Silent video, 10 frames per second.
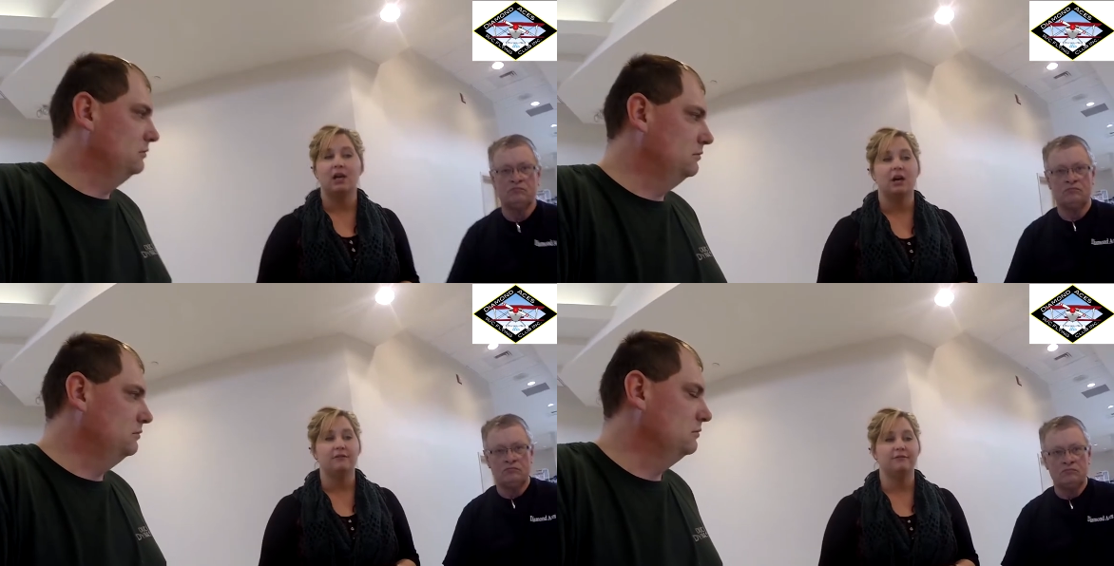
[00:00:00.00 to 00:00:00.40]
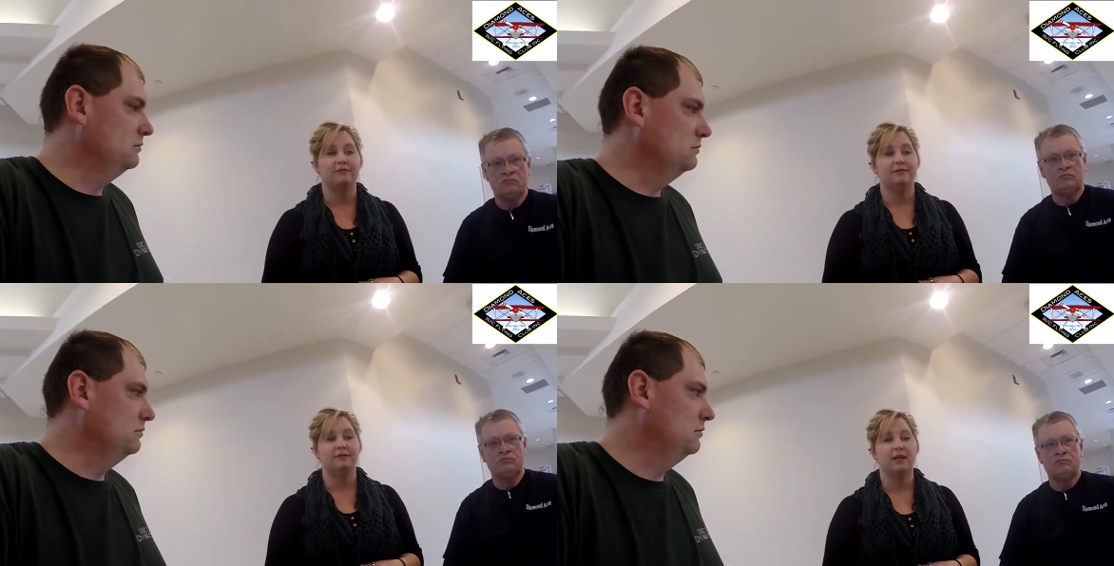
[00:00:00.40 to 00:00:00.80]
Speaker 1: off
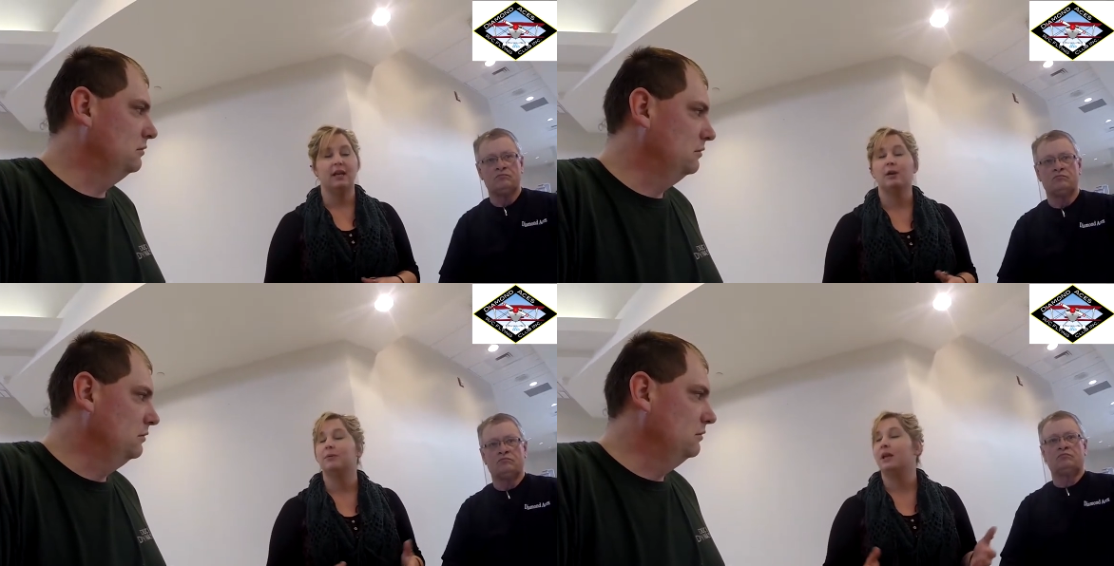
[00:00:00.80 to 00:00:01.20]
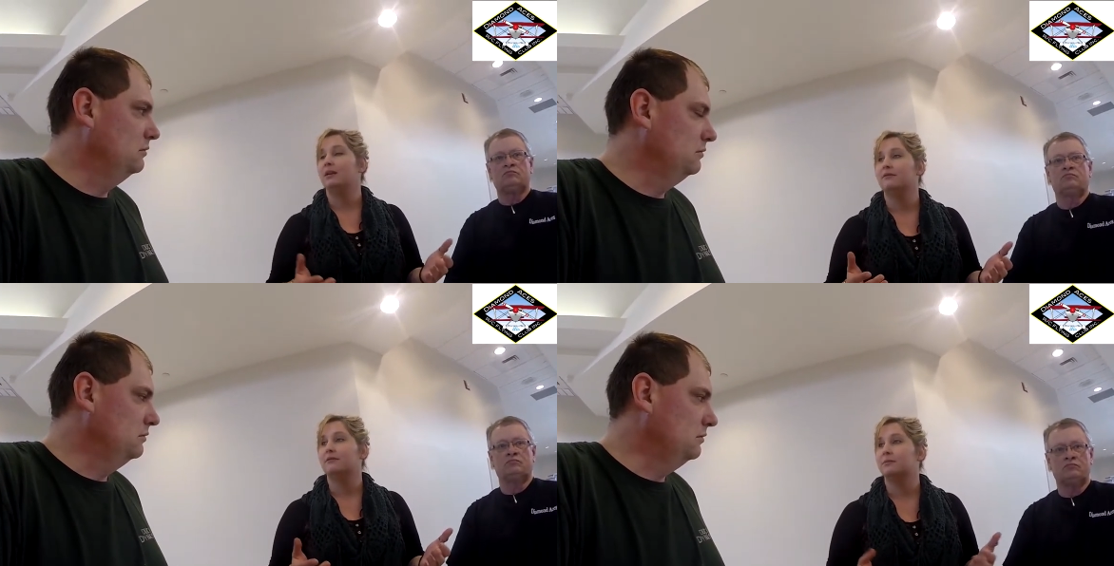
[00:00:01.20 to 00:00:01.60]
an
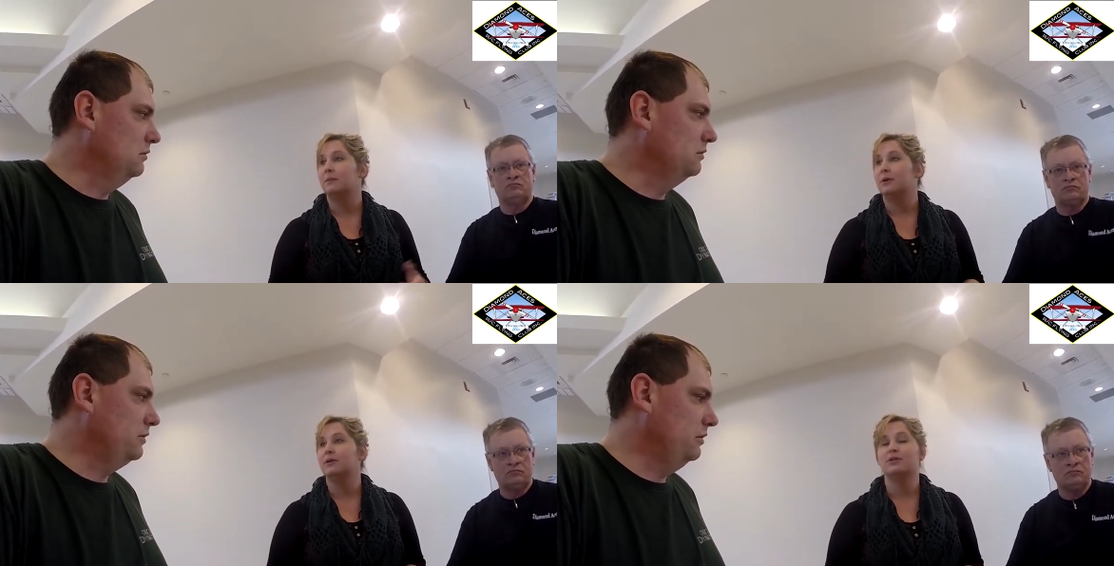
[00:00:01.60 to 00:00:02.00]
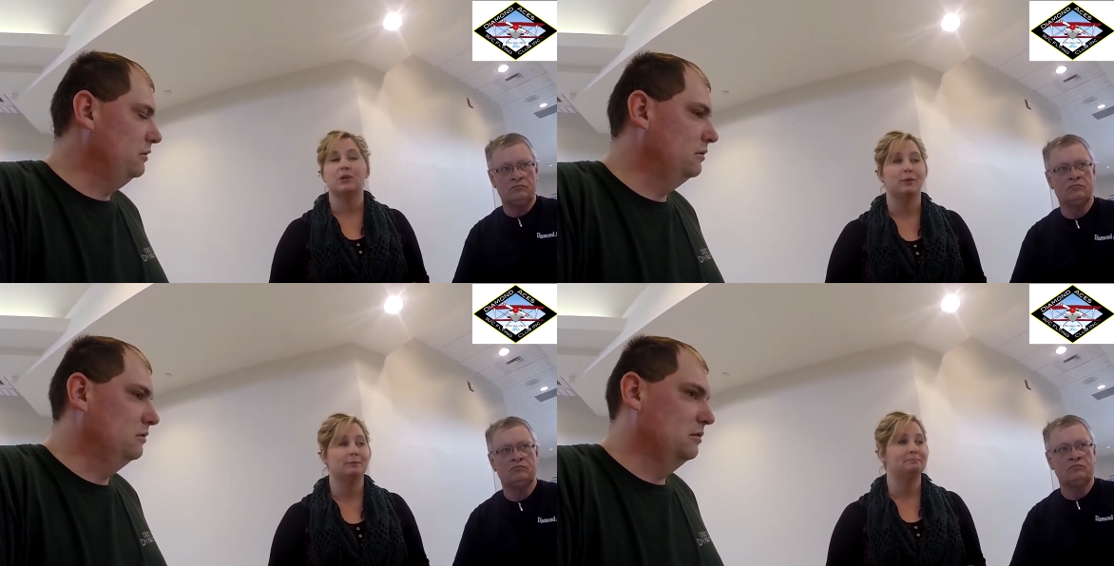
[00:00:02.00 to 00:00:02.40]
airplane for people. Okay.
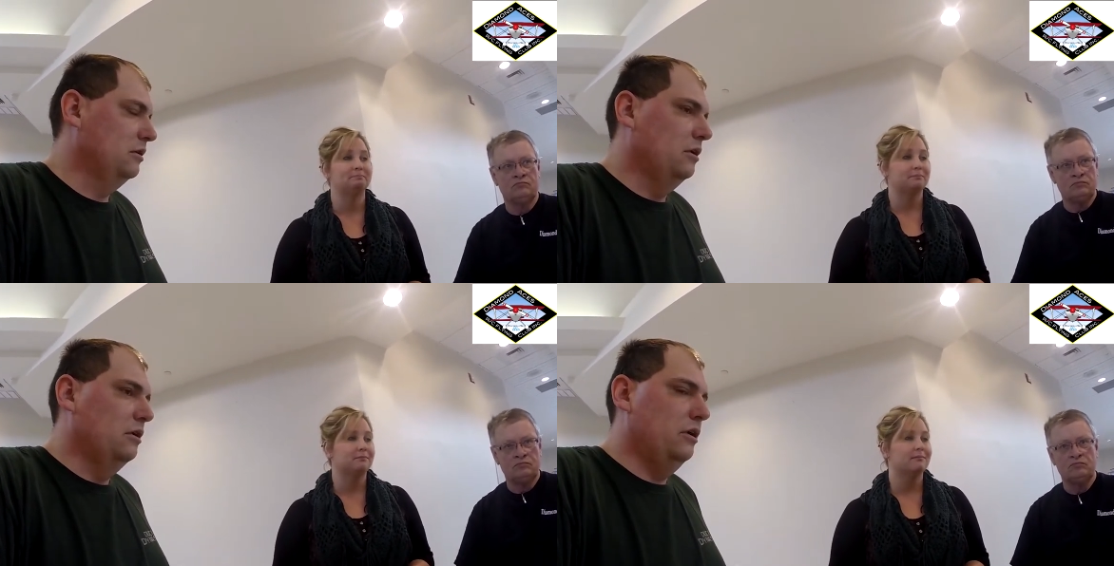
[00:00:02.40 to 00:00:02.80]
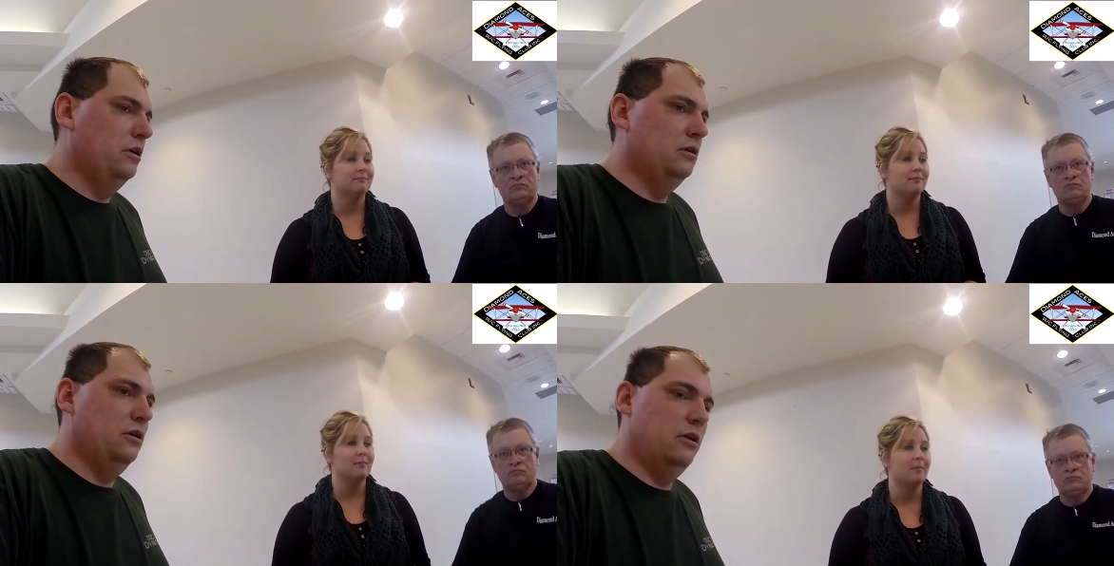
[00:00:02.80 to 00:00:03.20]
So.
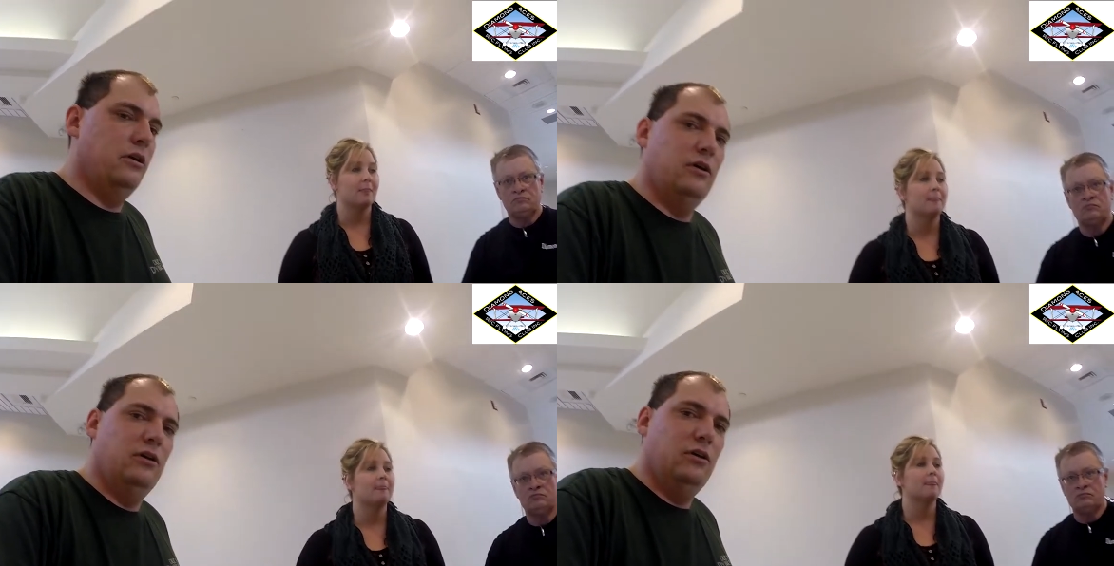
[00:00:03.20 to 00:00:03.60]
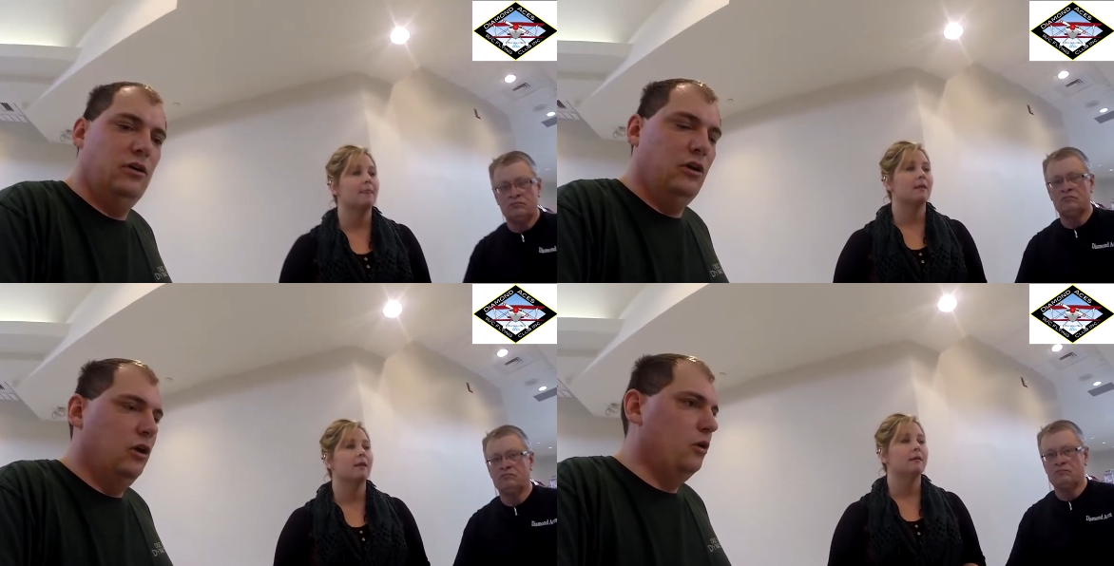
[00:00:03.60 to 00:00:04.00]
Speaker 2: And
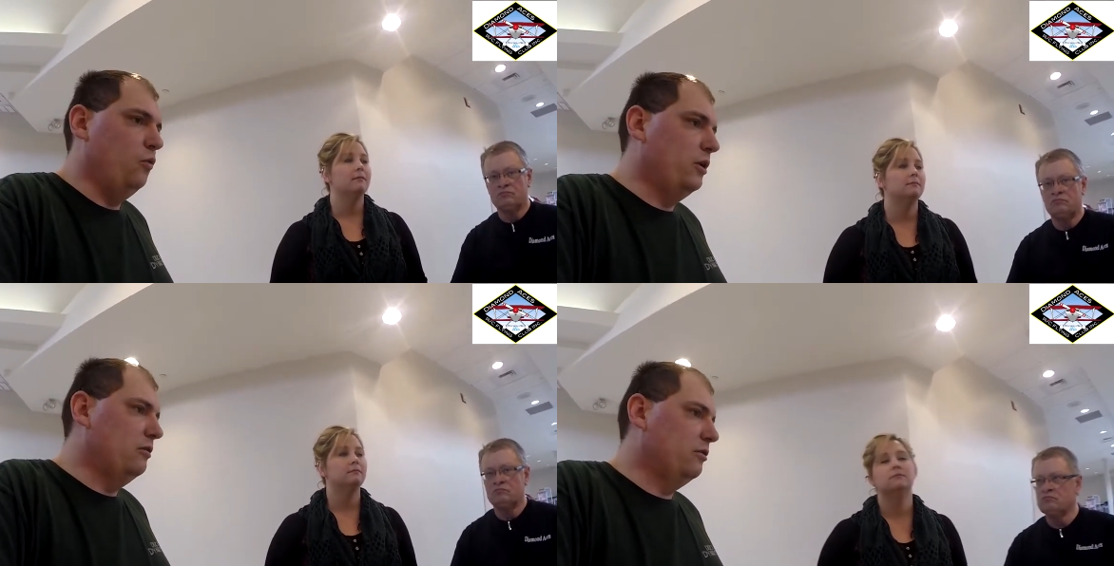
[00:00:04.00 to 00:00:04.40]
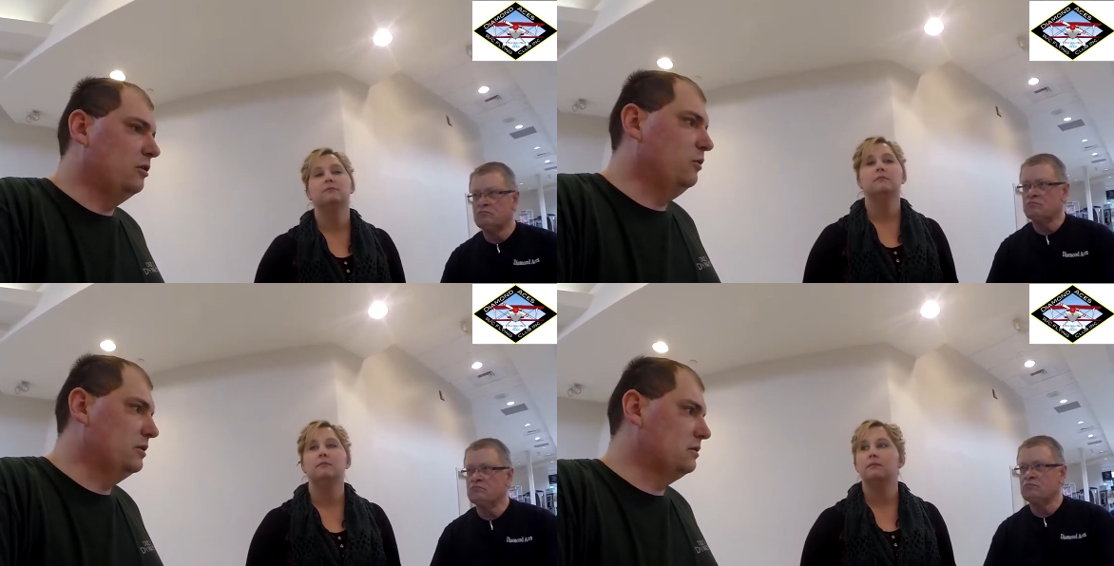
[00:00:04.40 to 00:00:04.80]
uh, where,
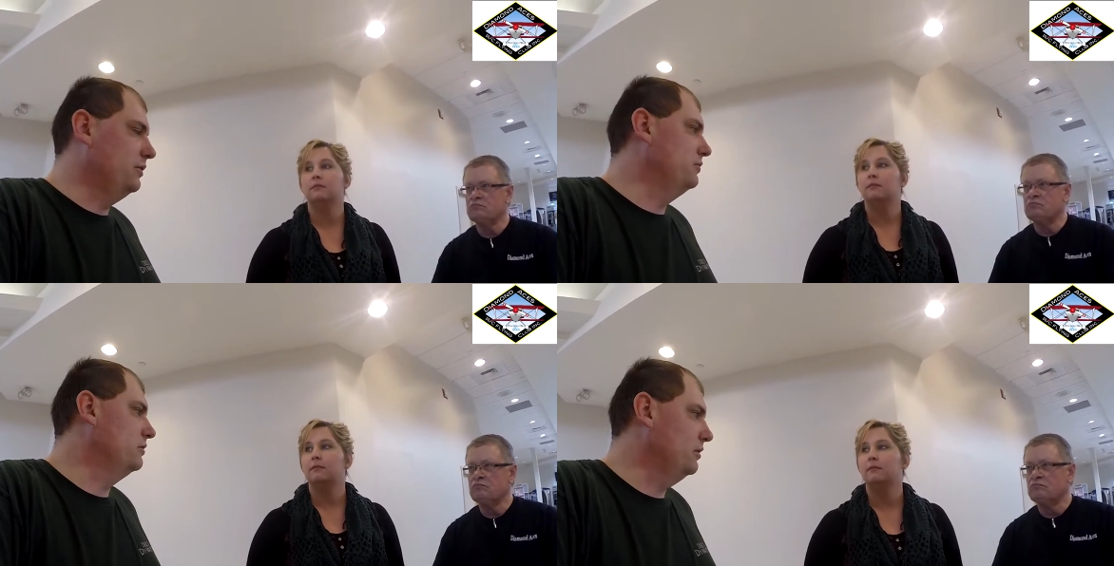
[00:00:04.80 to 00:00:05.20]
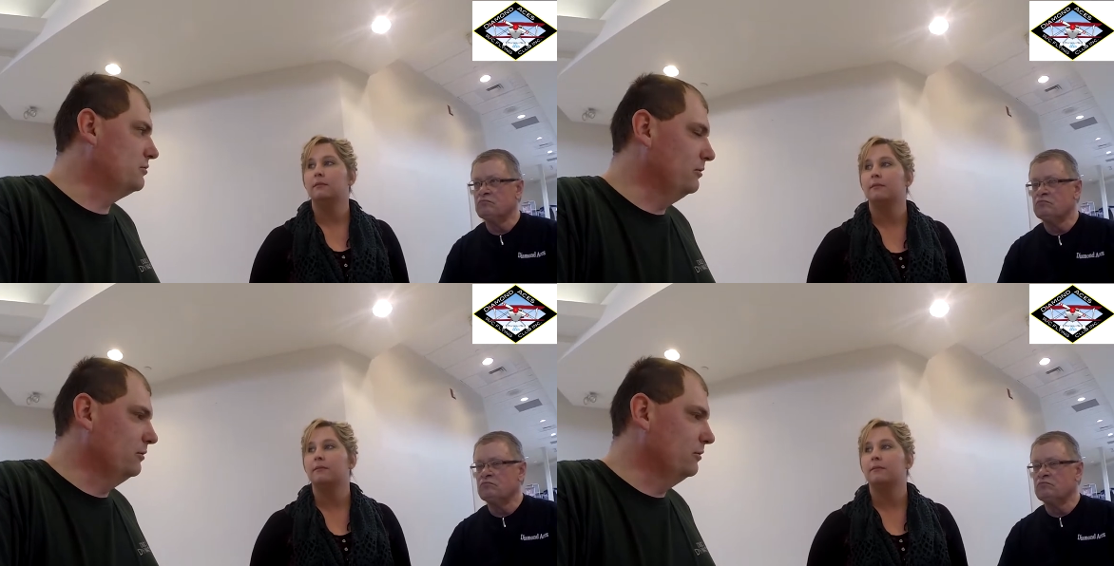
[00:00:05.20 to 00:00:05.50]
whereabouts are you guys